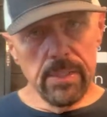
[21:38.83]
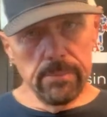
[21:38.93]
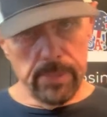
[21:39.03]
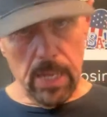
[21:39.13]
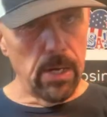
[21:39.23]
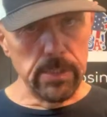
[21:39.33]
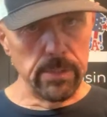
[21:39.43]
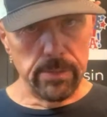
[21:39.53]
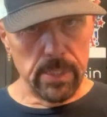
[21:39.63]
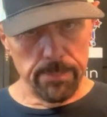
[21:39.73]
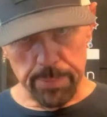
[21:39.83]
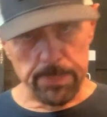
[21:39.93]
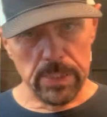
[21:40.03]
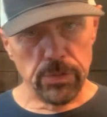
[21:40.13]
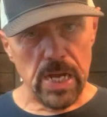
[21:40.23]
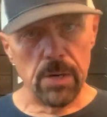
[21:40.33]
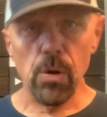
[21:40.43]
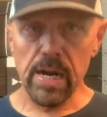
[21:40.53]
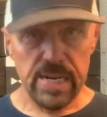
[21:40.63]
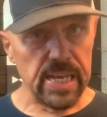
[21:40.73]
the people in China
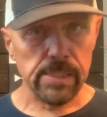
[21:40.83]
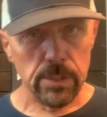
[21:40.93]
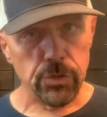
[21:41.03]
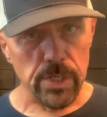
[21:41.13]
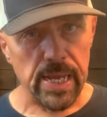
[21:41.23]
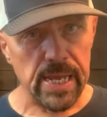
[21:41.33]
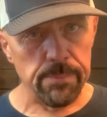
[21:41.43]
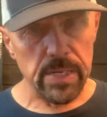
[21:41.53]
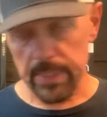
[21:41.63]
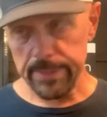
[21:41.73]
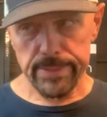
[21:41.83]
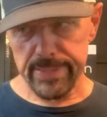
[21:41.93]
want an English name and,